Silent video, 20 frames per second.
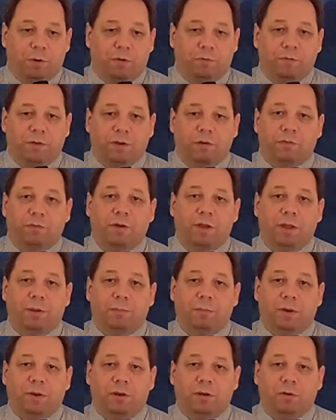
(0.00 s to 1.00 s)
perfect
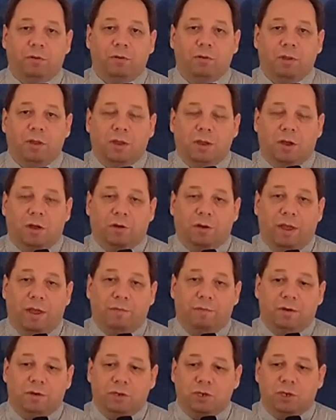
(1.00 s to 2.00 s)
flip, you know. On
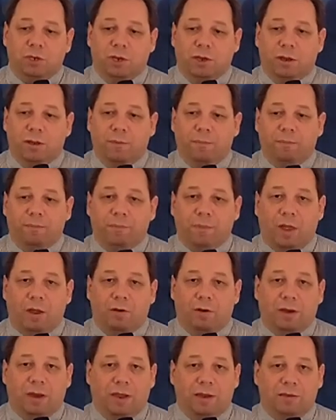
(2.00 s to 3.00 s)
average, uh,
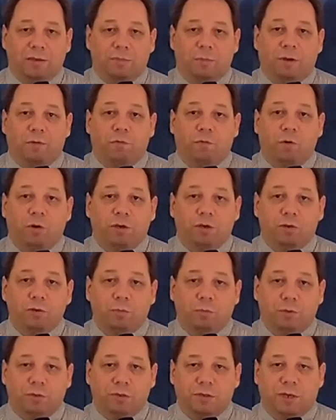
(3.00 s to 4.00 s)
our clients made
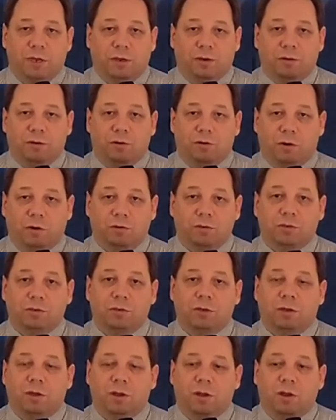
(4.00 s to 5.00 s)
42%
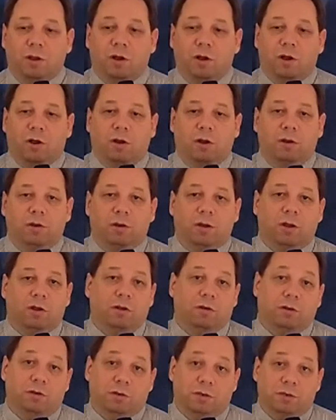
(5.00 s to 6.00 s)
gross on
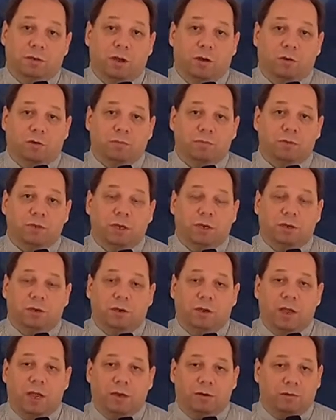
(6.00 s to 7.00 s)
on these homes, and
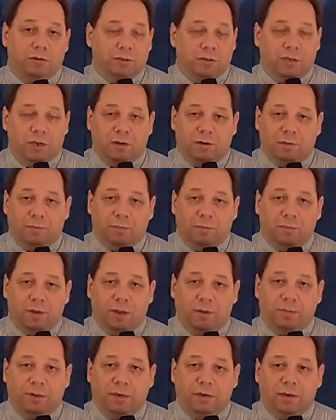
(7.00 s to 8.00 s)
you had to sell them.
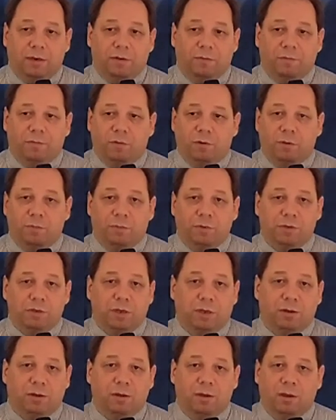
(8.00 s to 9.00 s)
I mean, at a
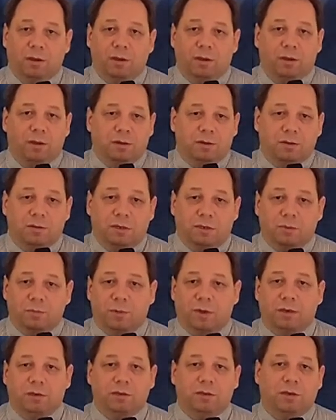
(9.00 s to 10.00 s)
40% six
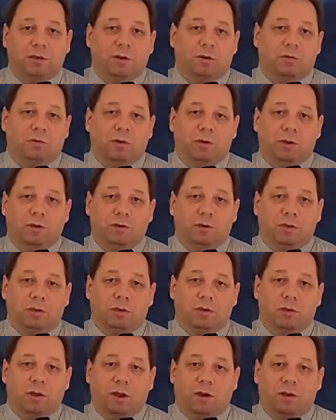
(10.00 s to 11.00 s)
months, you know, you,
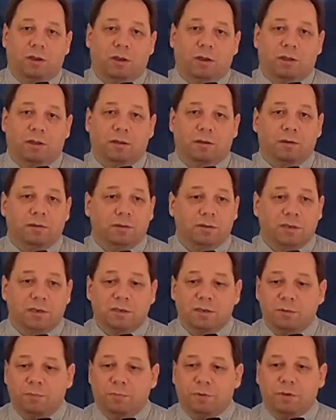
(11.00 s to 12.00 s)
you're talking a
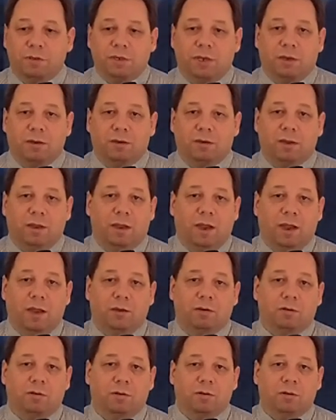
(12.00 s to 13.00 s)
60%
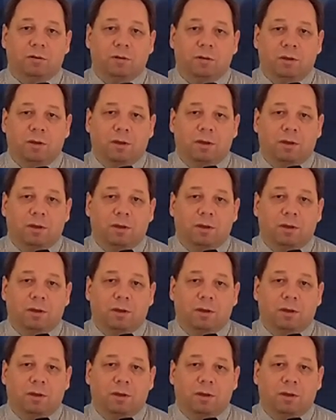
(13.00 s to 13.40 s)
annual